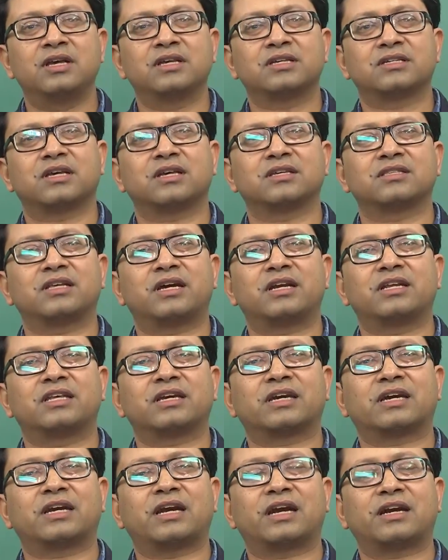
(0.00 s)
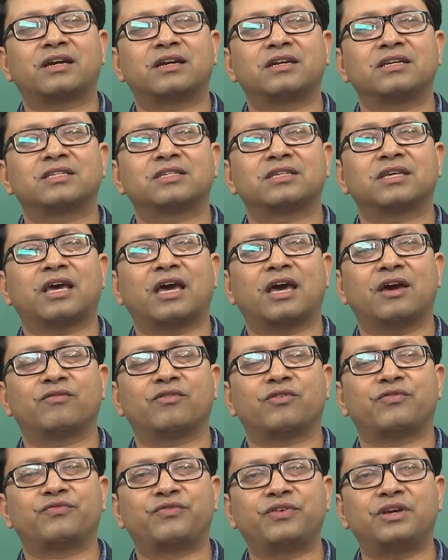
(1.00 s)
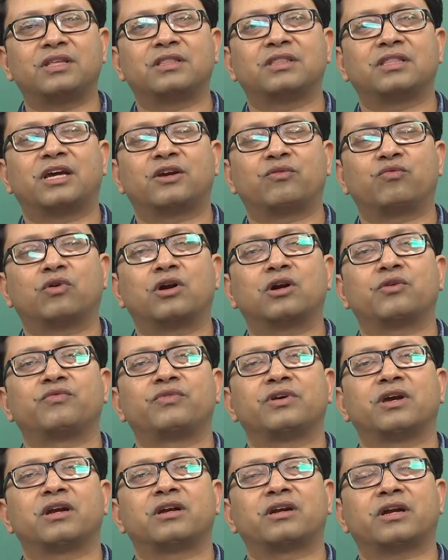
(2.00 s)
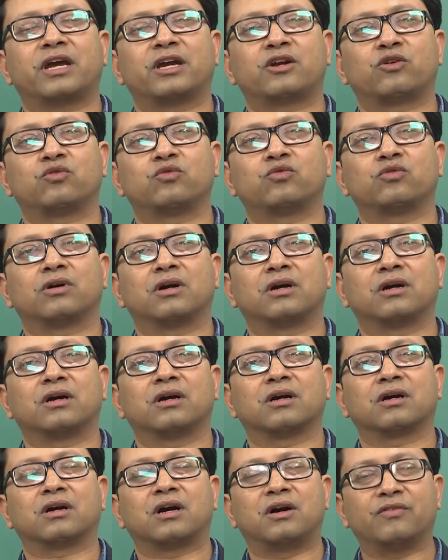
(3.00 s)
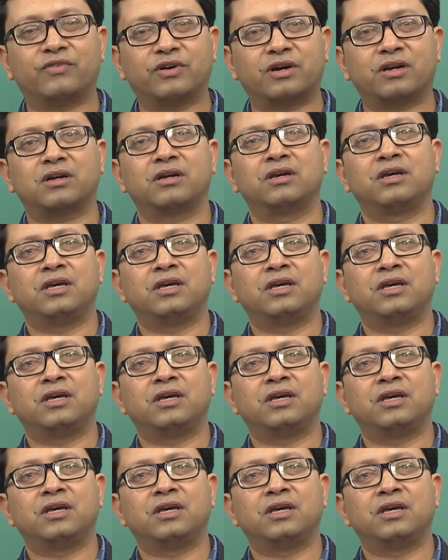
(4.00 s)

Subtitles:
such that they can at least have a feel that what we are trying to cover